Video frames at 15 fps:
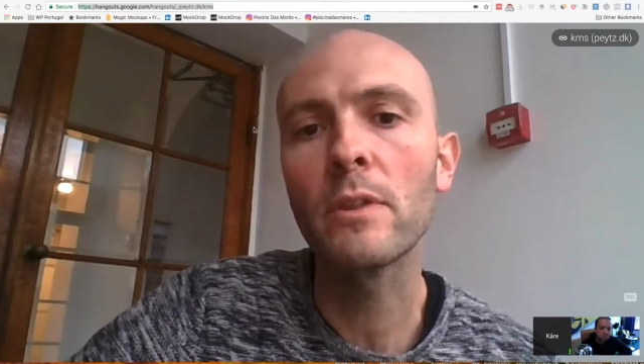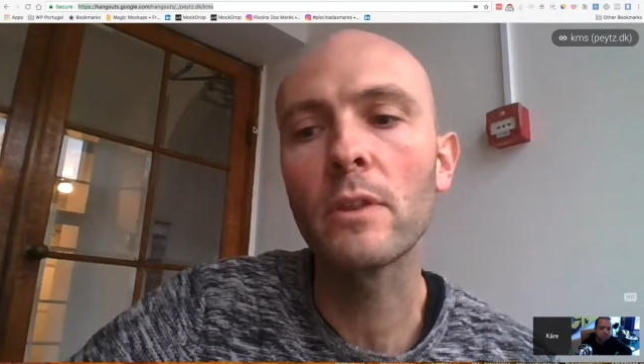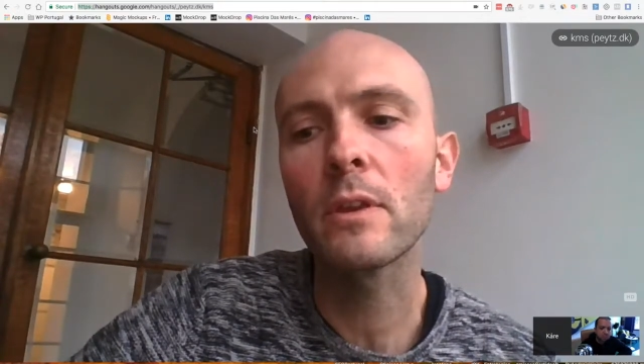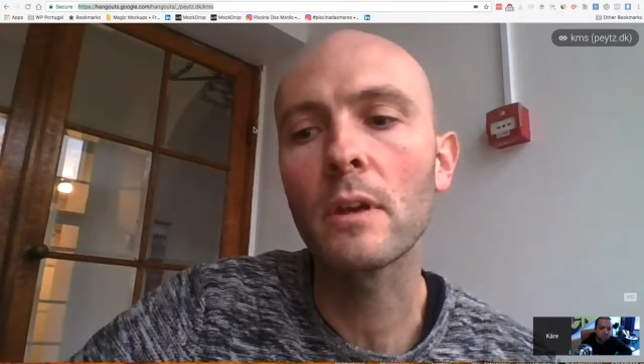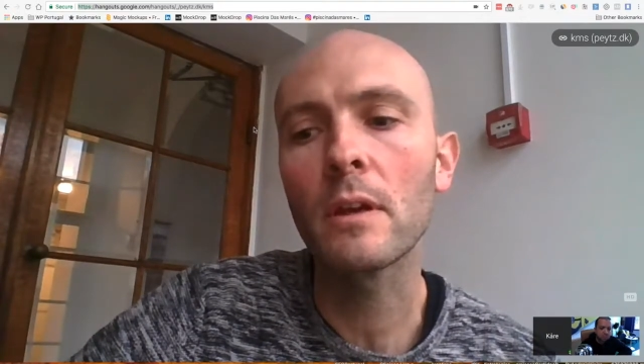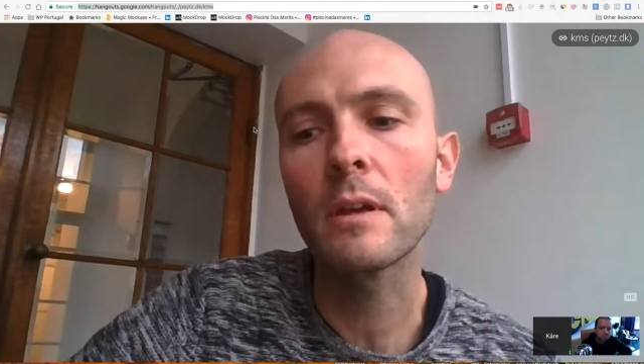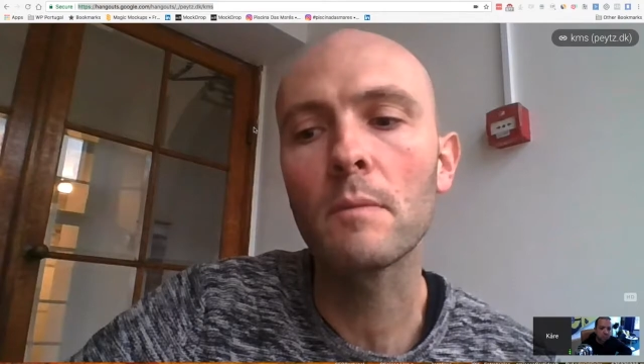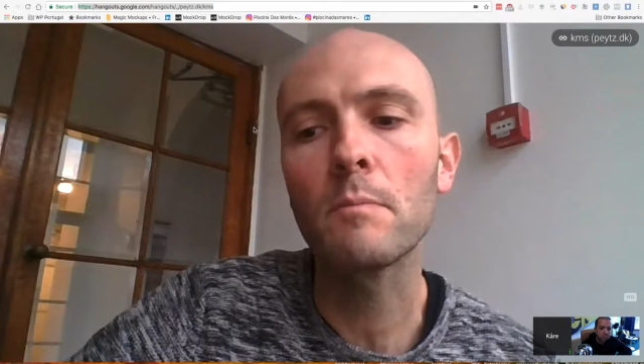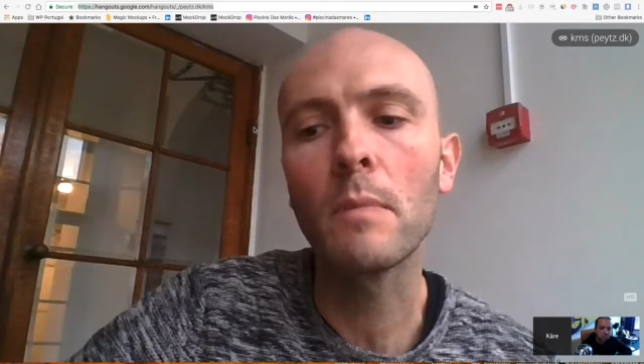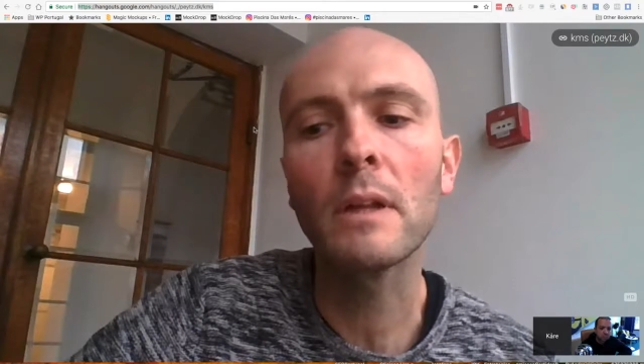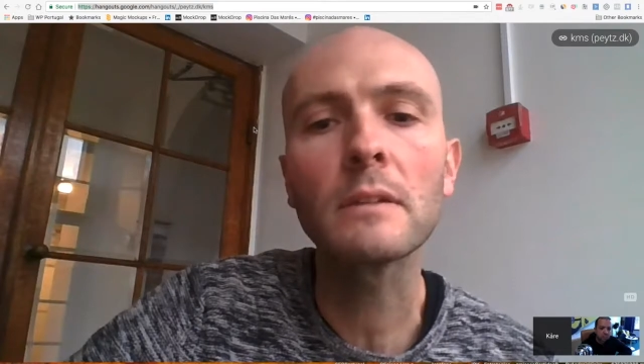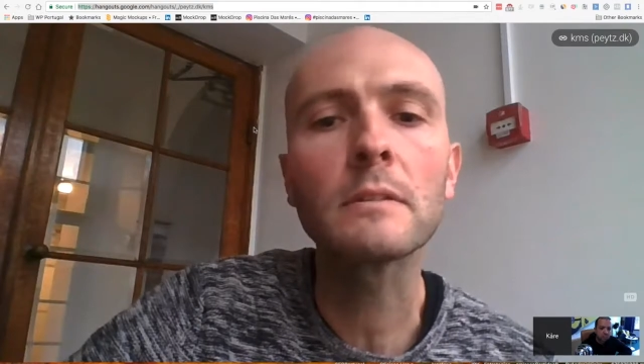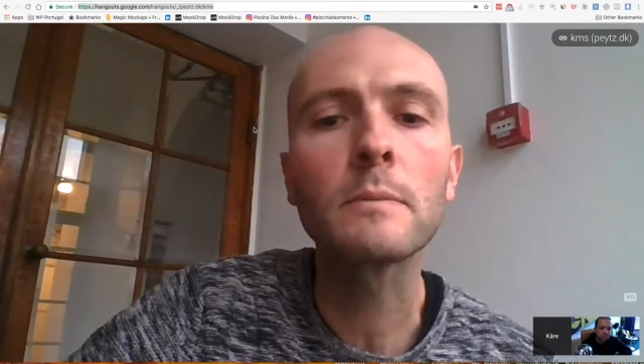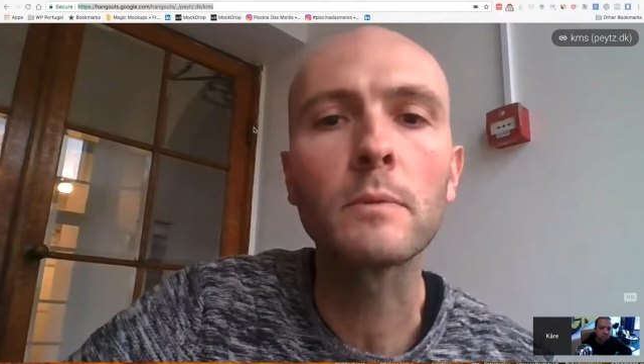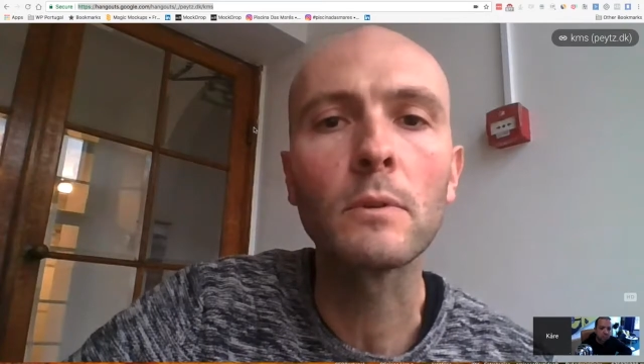with
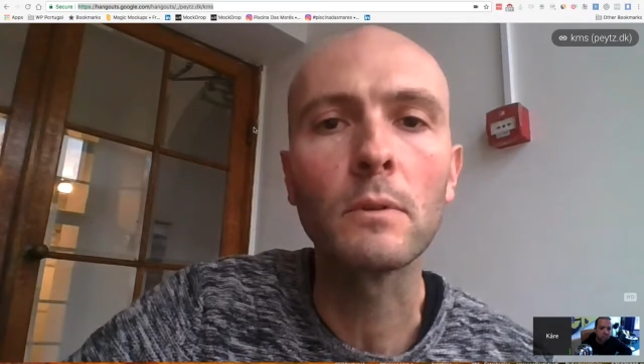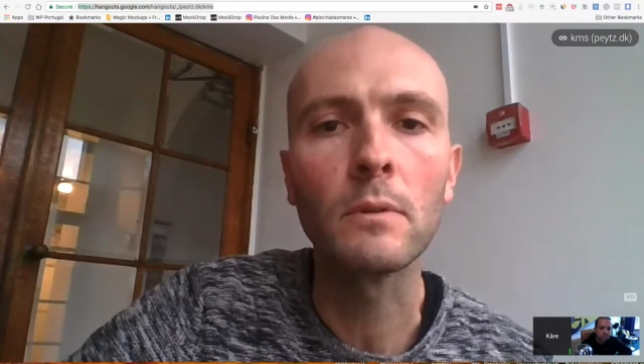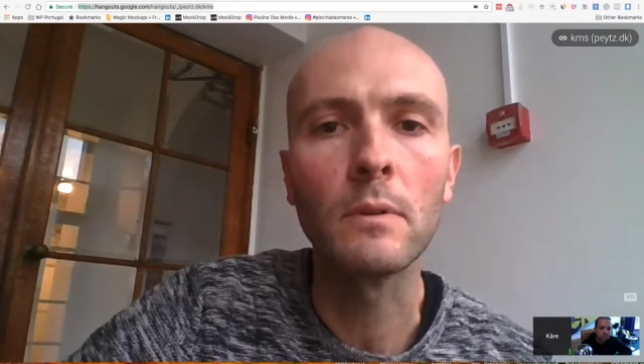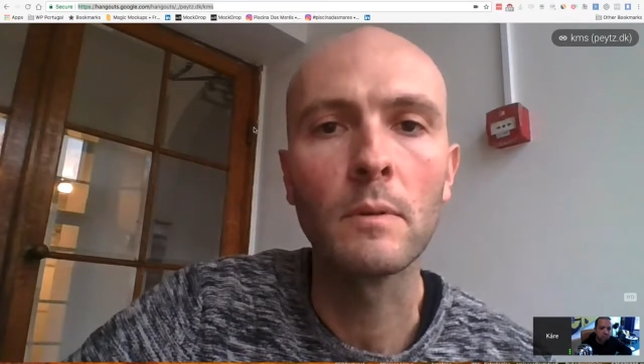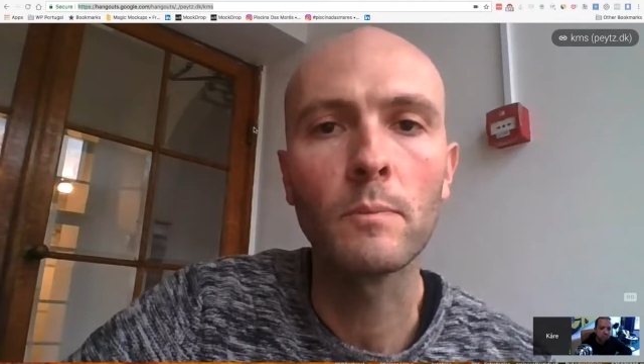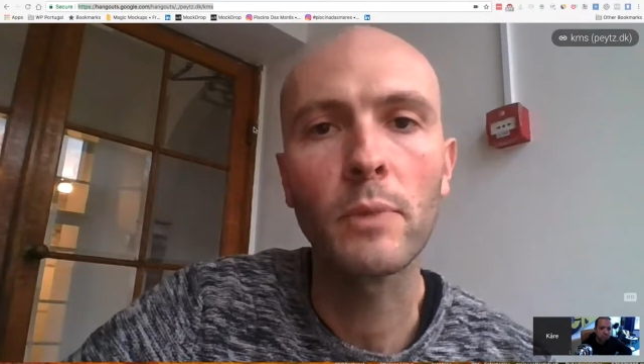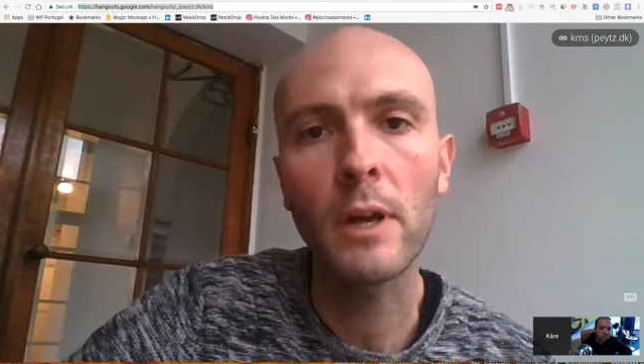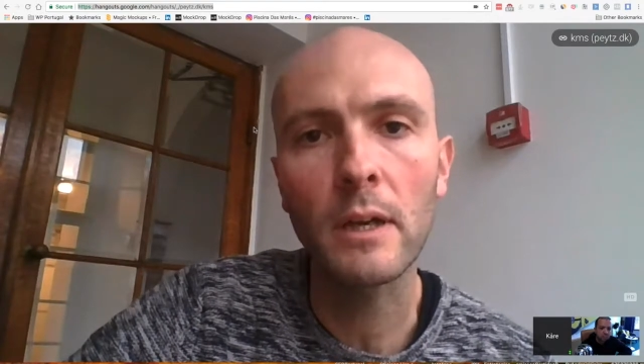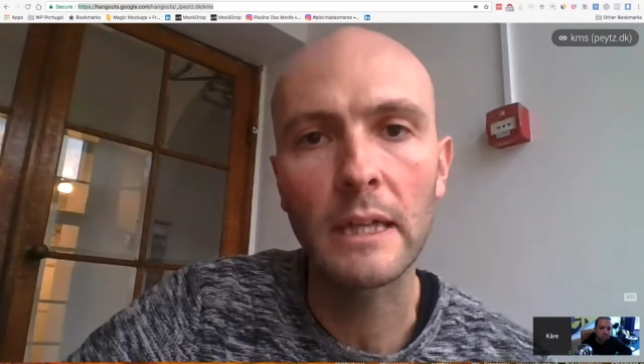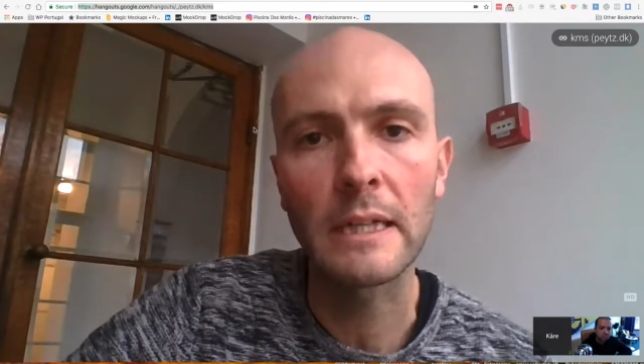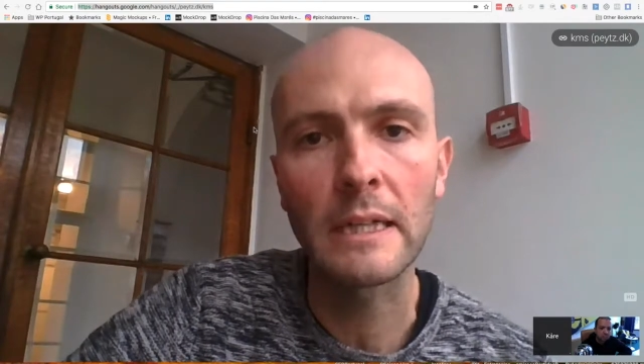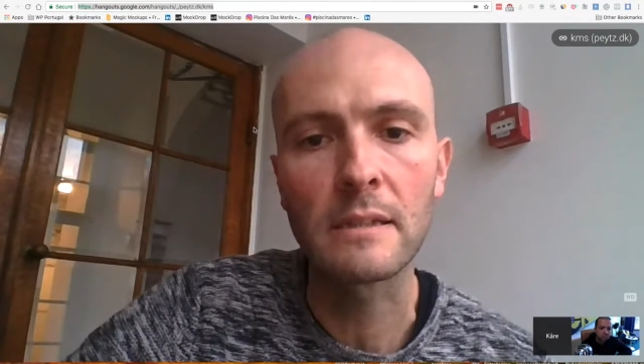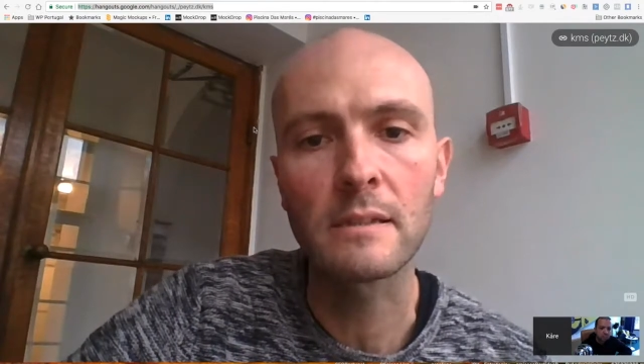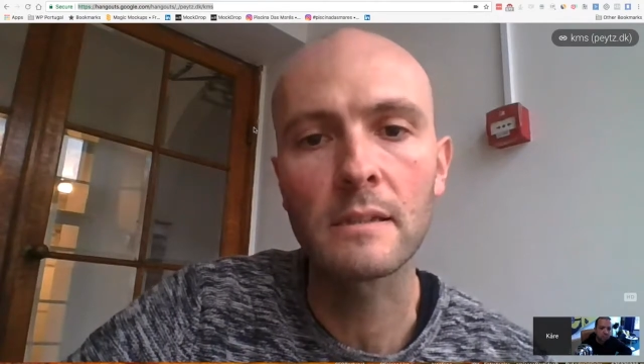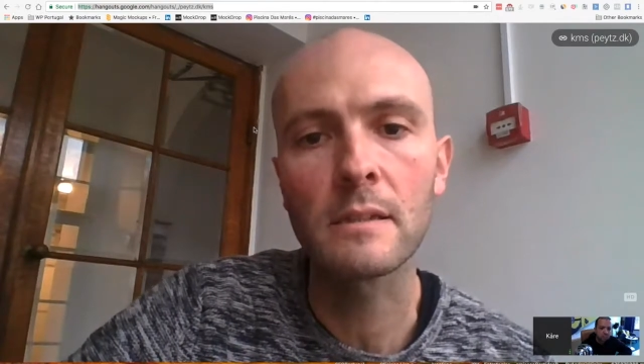multiple
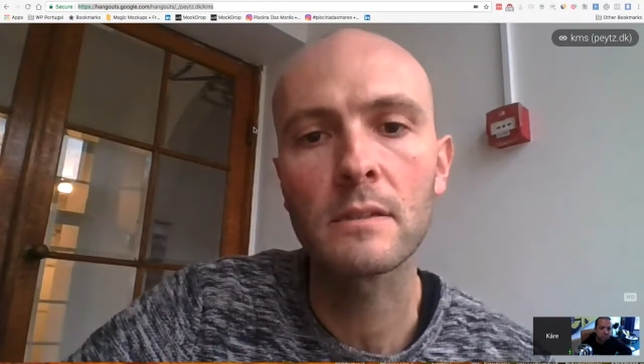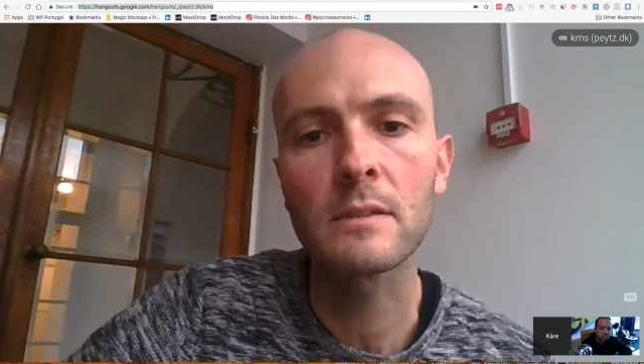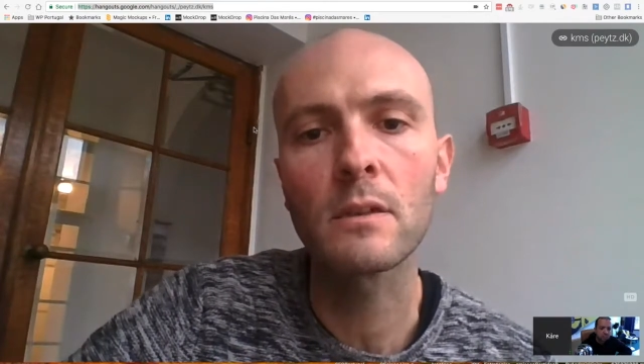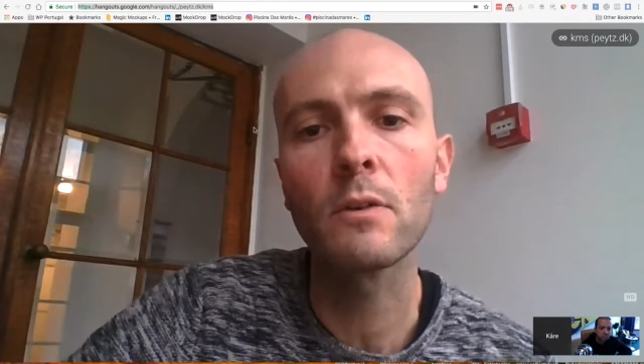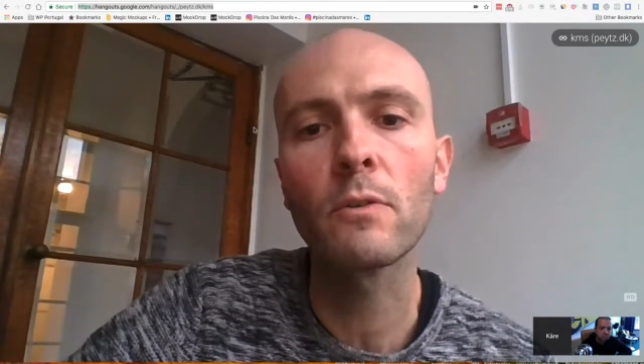plugins.